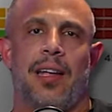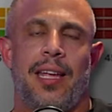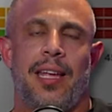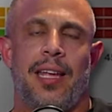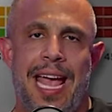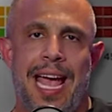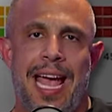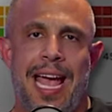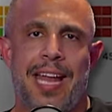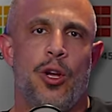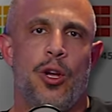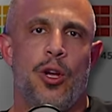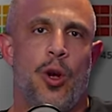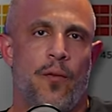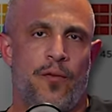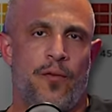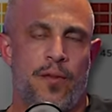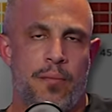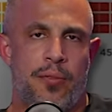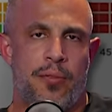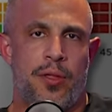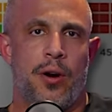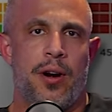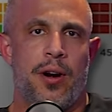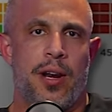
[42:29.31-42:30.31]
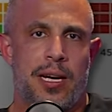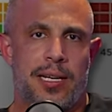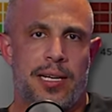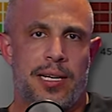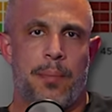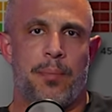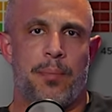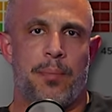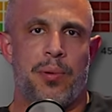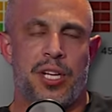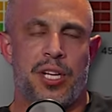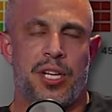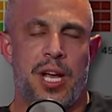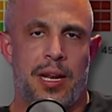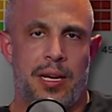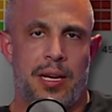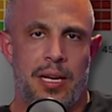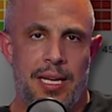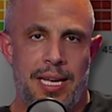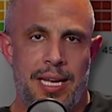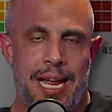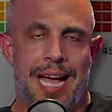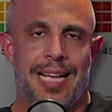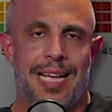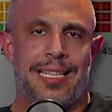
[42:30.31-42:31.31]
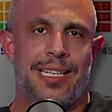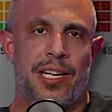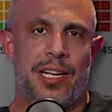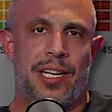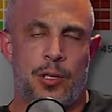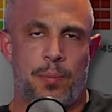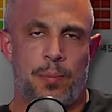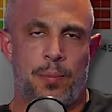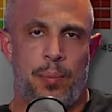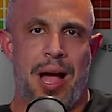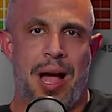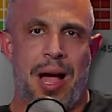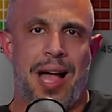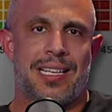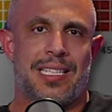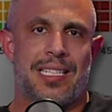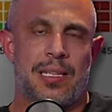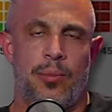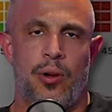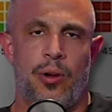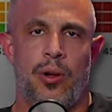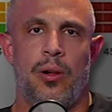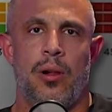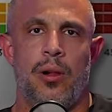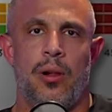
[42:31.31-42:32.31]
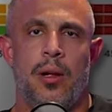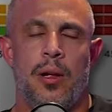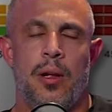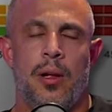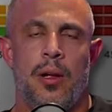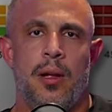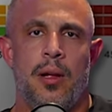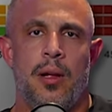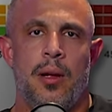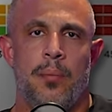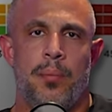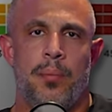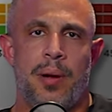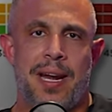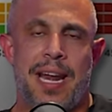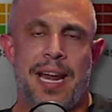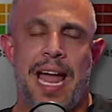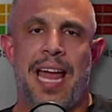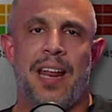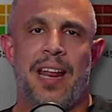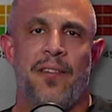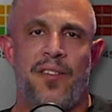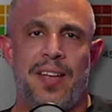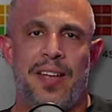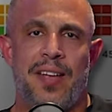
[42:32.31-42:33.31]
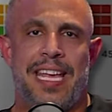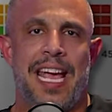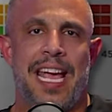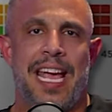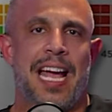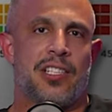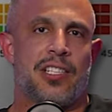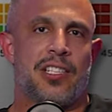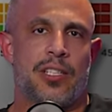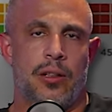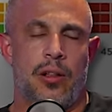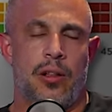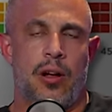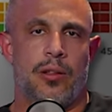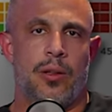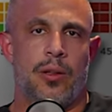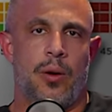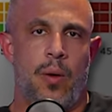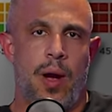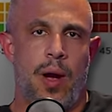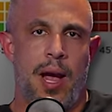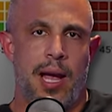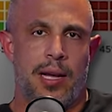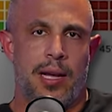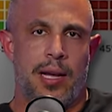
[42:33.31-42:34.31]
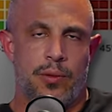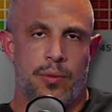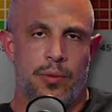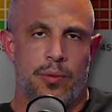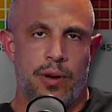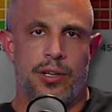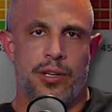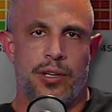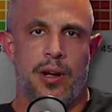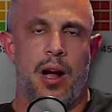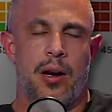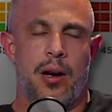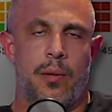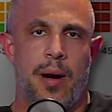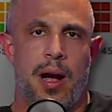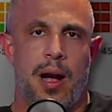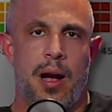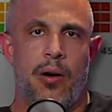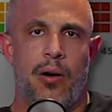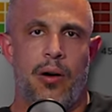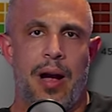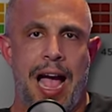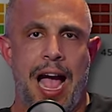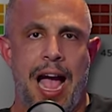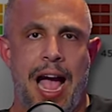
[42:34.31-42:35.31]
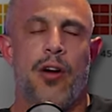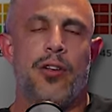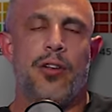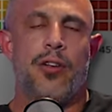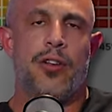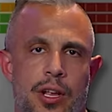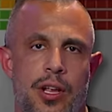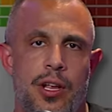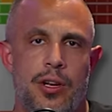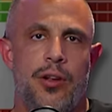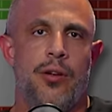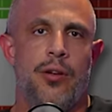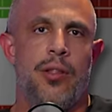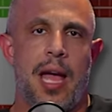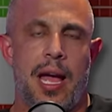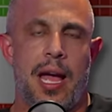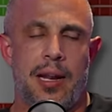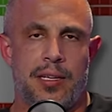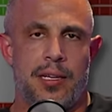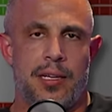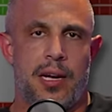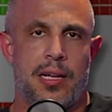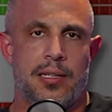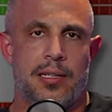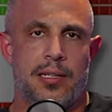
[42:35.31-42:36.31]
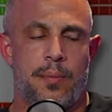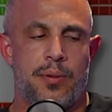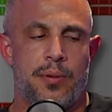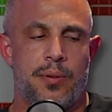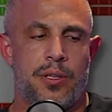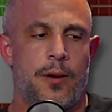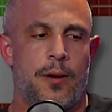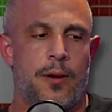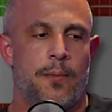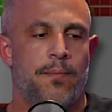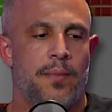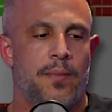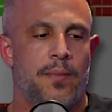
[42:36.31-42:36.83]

Can you go from 30 to 10%? Yes, it's possible, but not if you guess along the way. So we're going to talk about how you can do that in today's episode.